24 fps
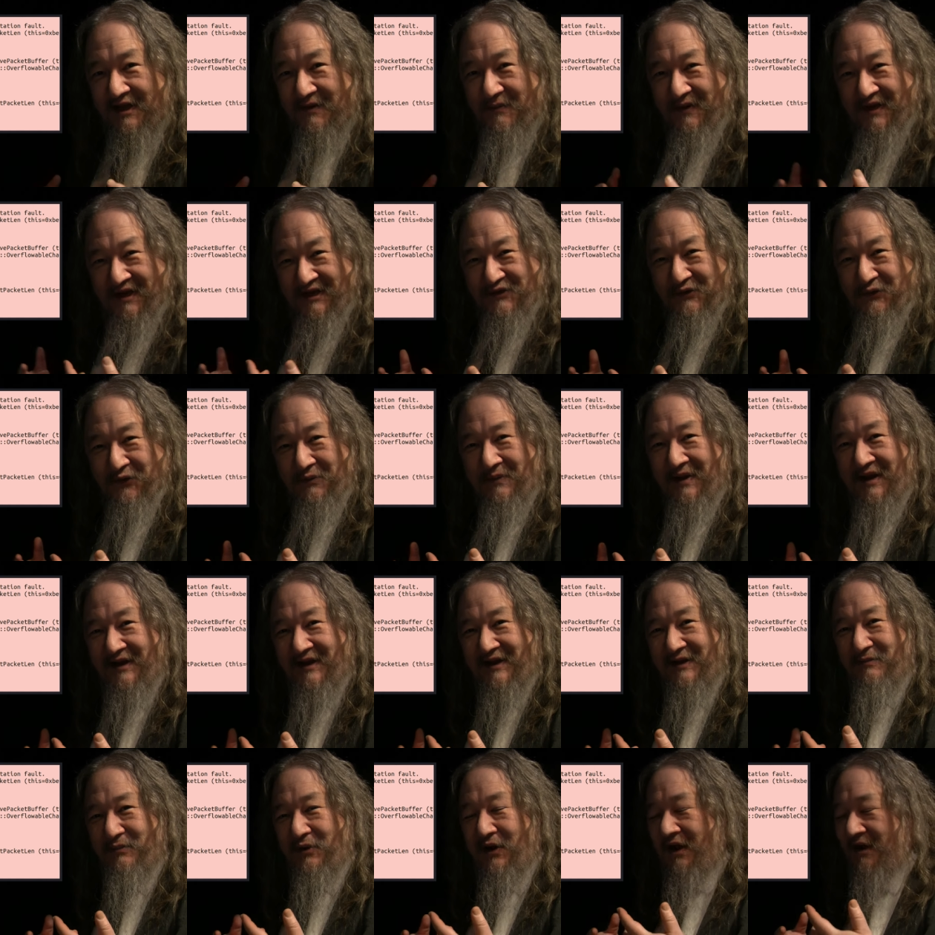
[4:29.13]
That means we're
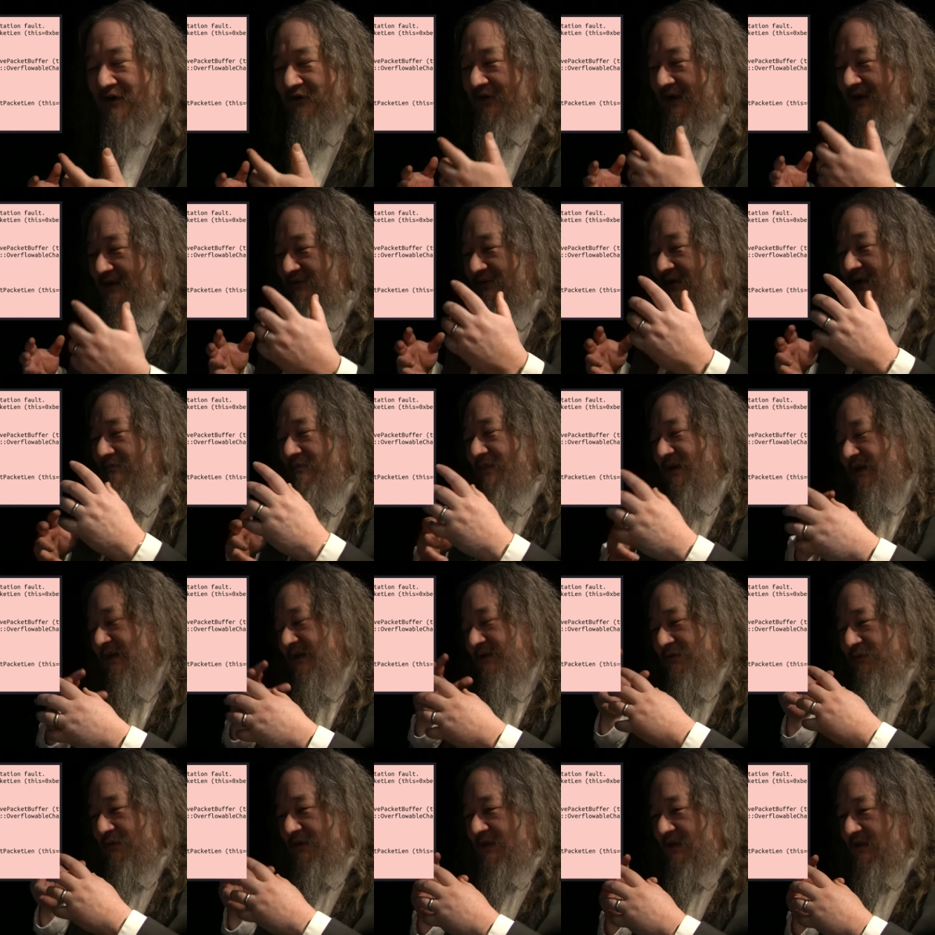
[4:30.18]
making progress, right?
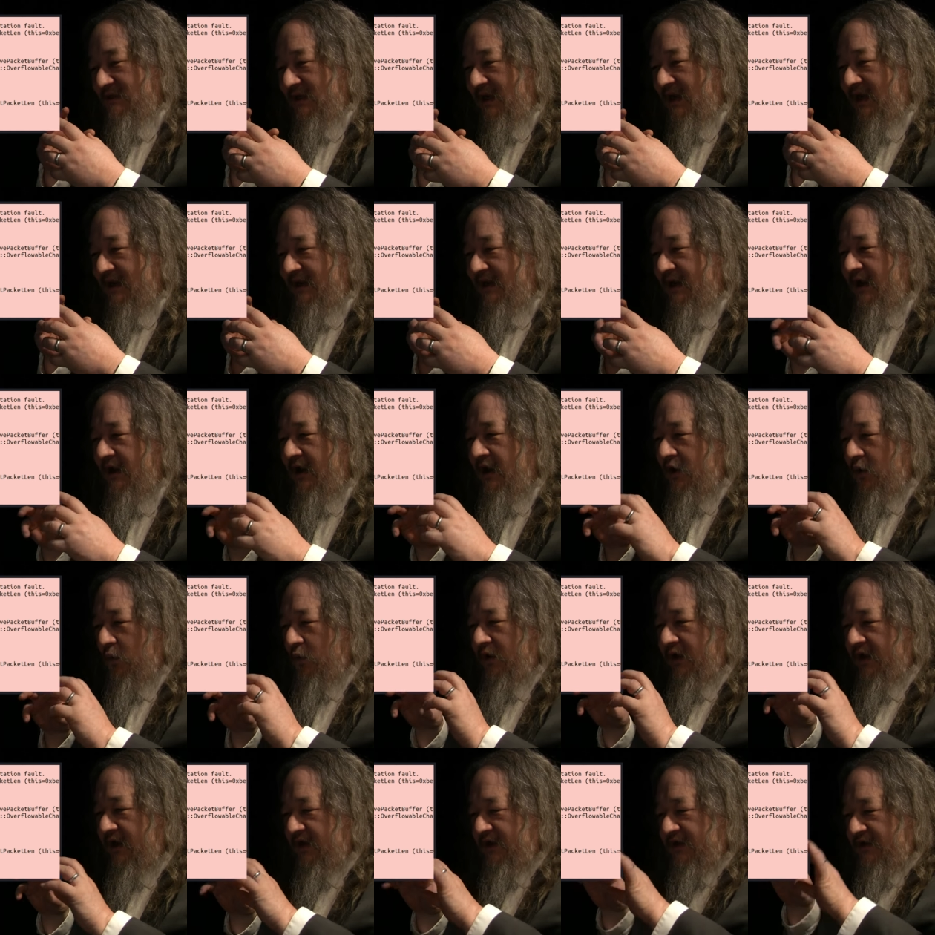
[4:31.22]
Because we decide
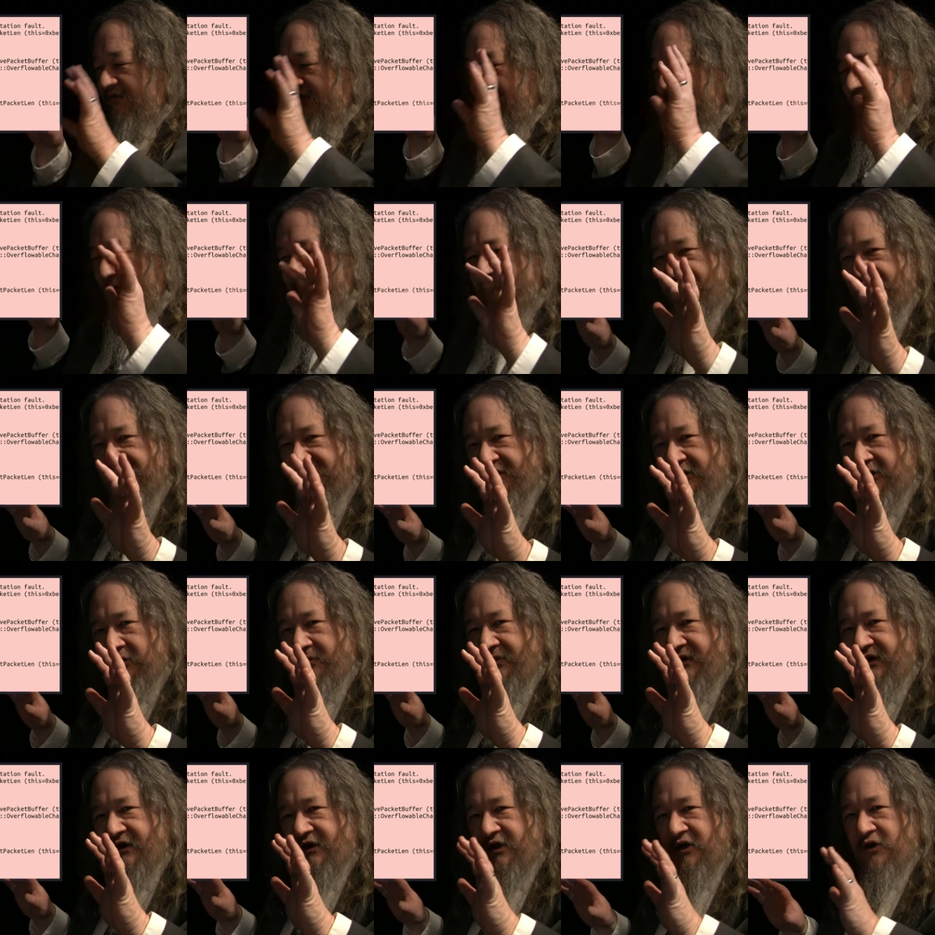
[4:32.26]
we're going to develop this little
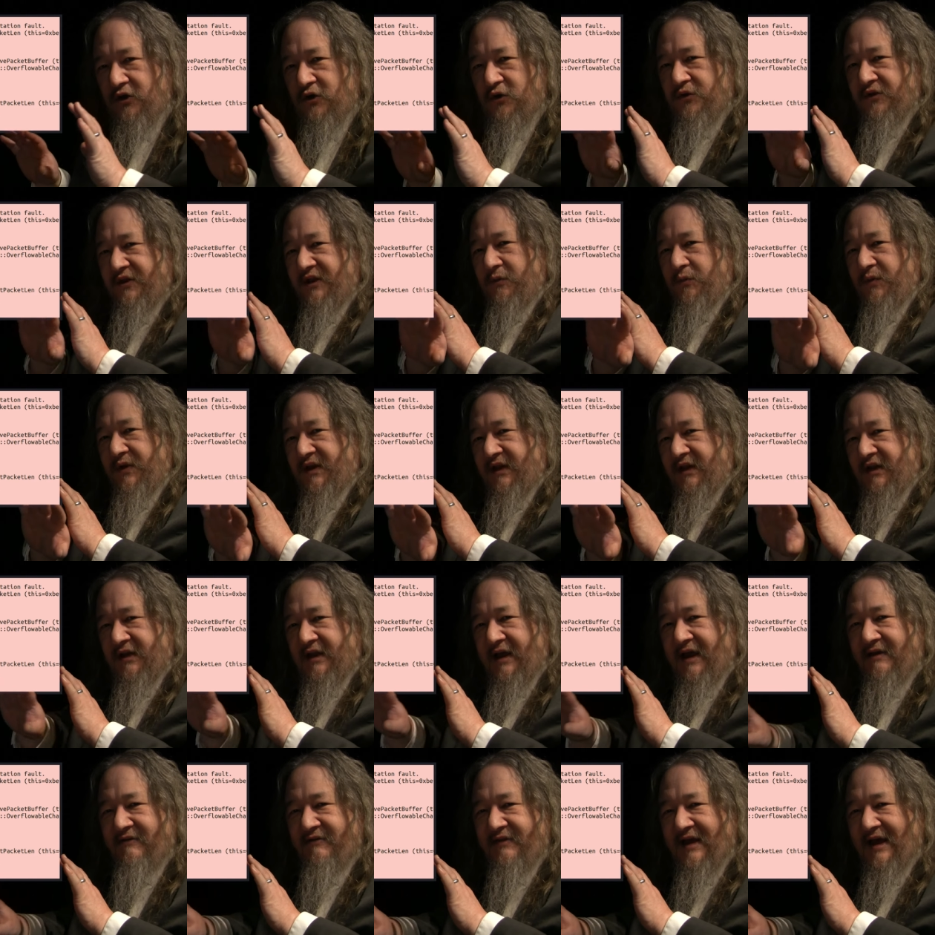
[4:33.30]
bit of code, then we need to
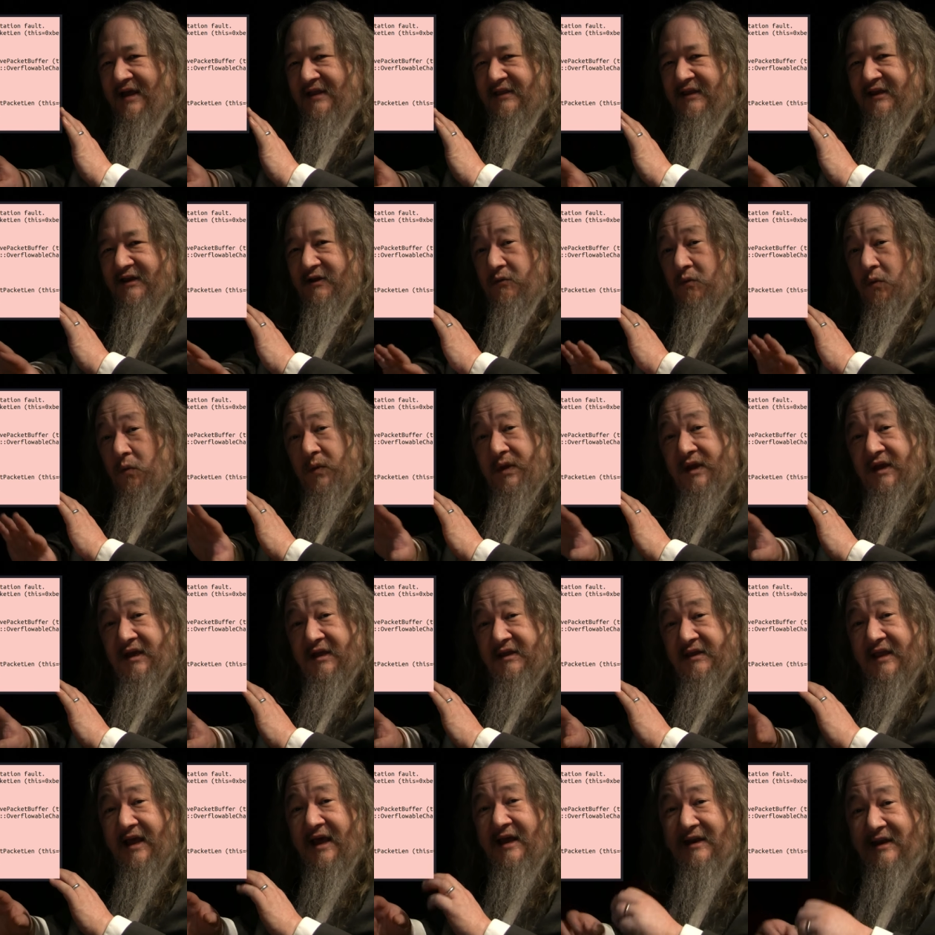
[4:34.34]
have that thing, and when we
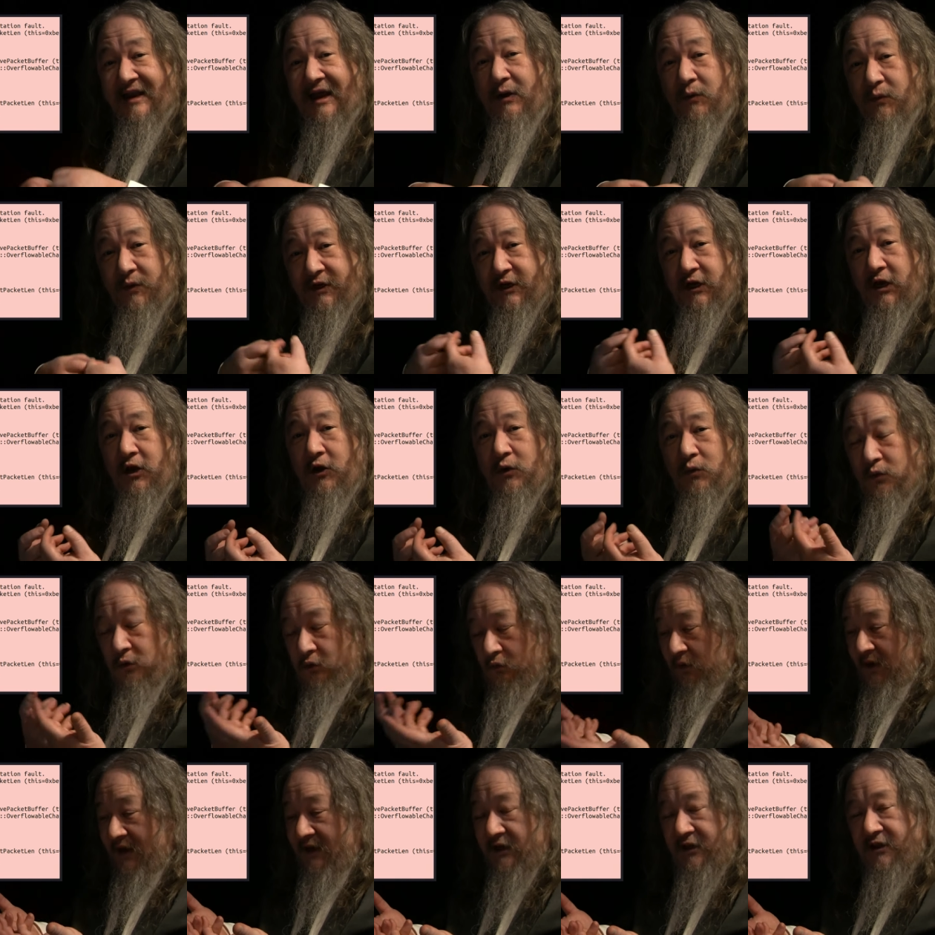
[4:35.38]
hit that, now we know. We're
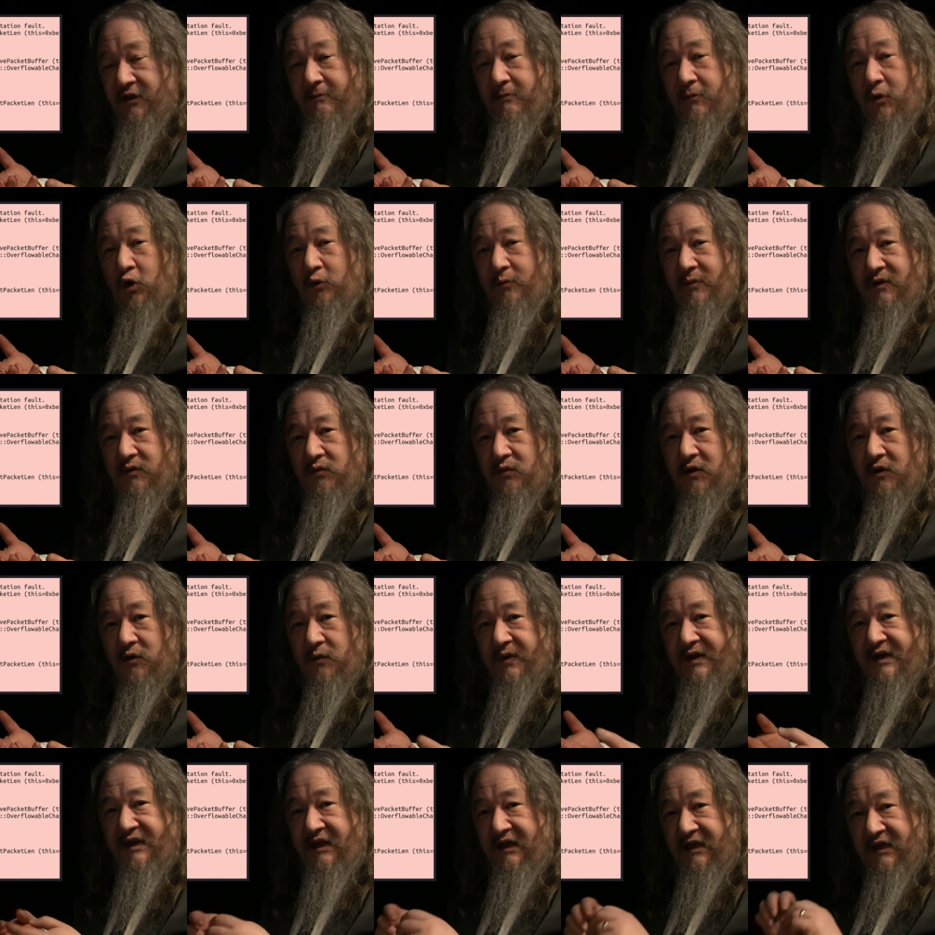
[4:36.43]
right in the moment where
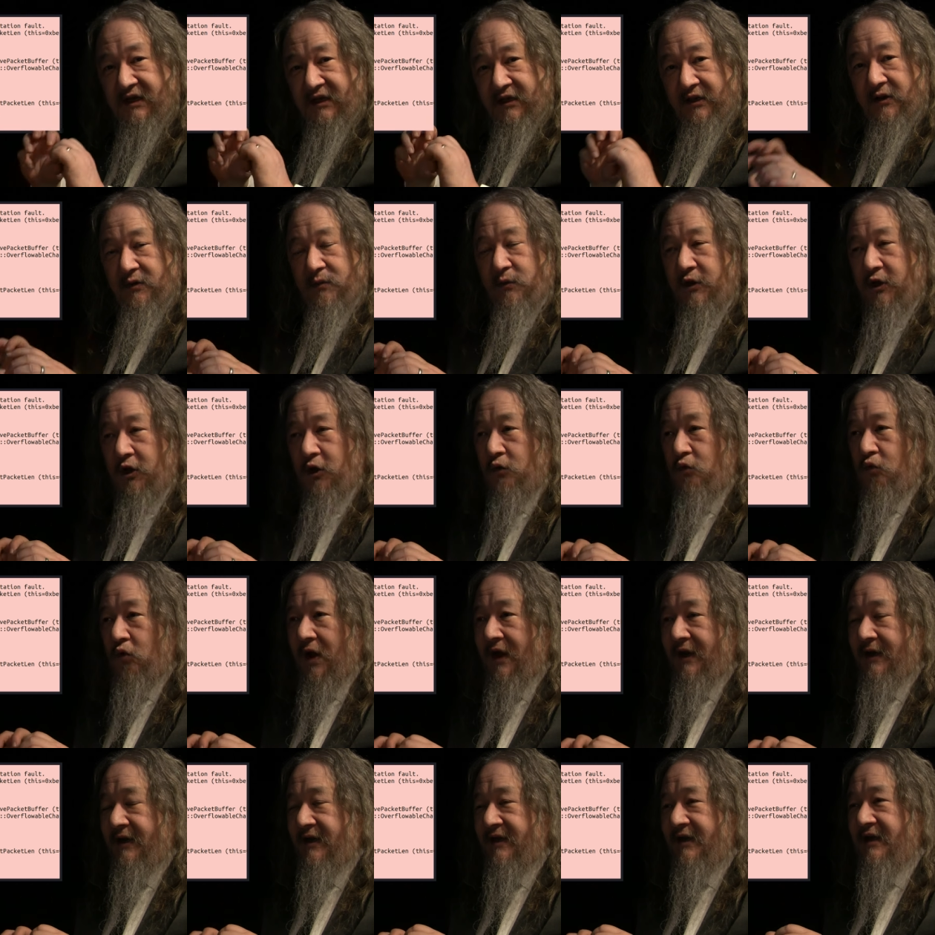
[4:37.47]
we need it, and then we go
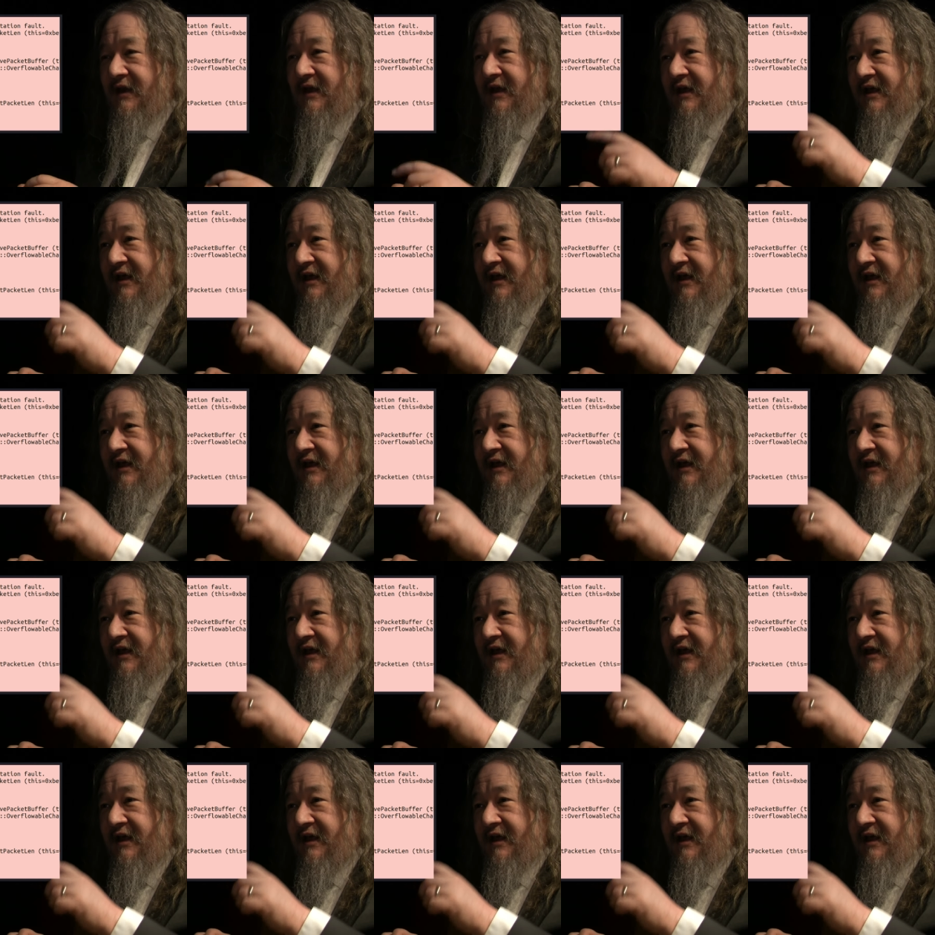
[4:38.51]
write it.